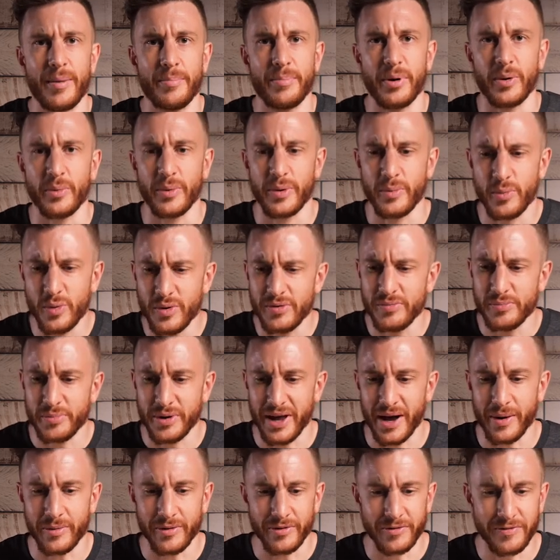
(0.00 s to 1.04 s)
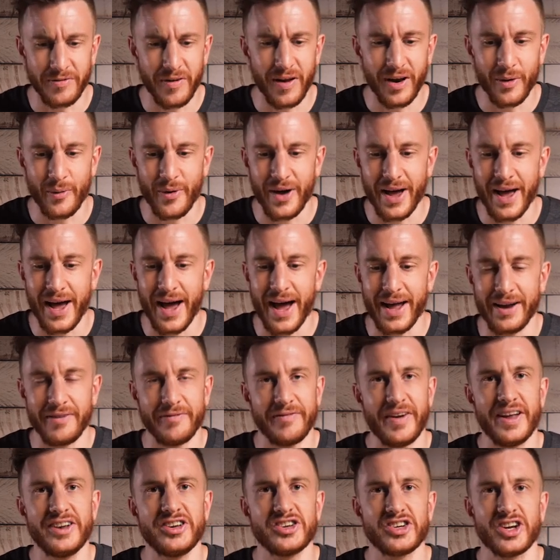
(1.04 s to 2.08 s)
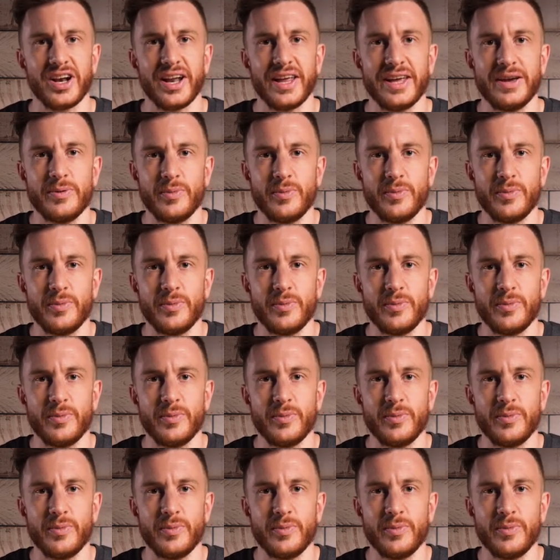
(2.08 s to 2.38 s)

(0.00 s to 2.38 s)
but we wouldn't be able to follow it, and eventually